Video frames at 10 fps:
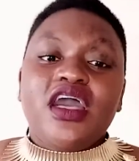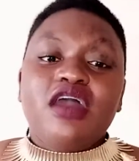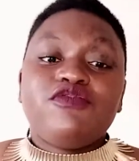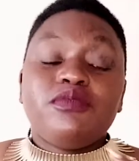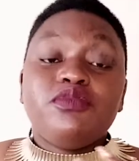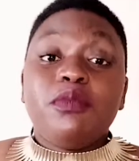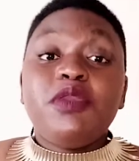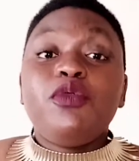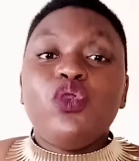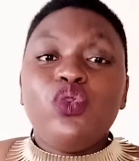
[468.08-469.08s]
from the
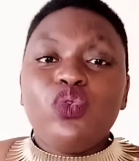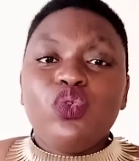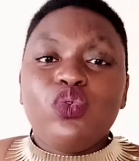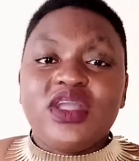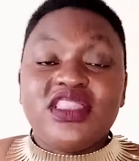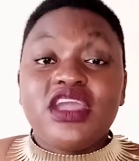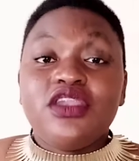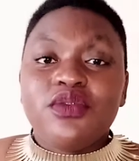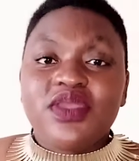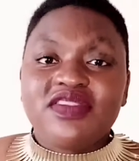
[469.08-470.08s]
people who were there
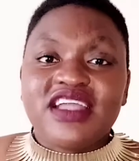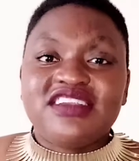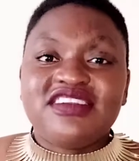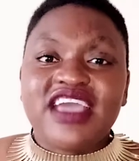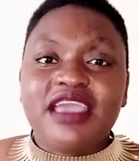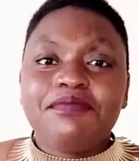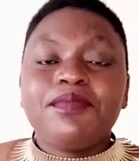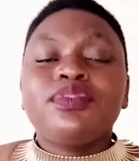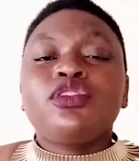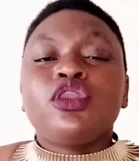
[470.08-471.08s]
during that time
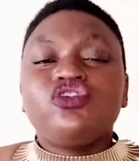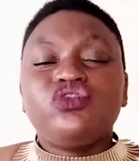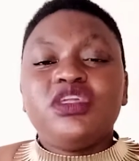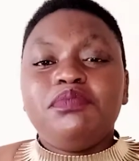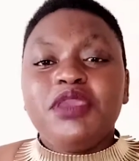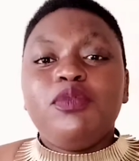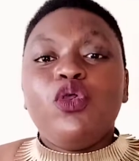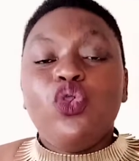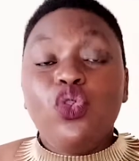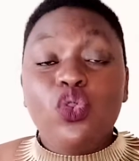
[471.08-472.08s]
to the
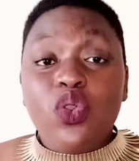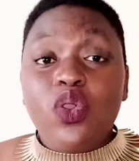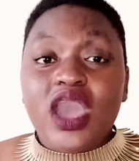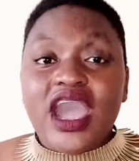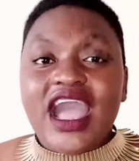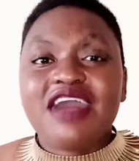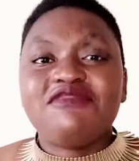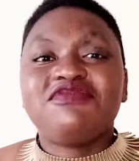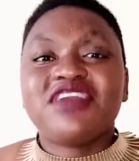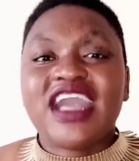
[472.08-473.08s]
people who
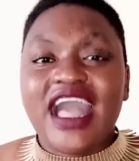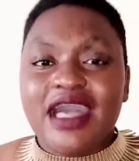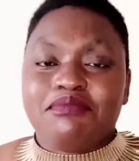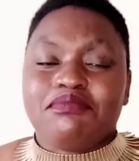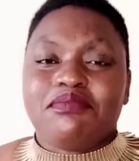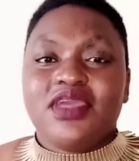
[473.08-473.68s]
have come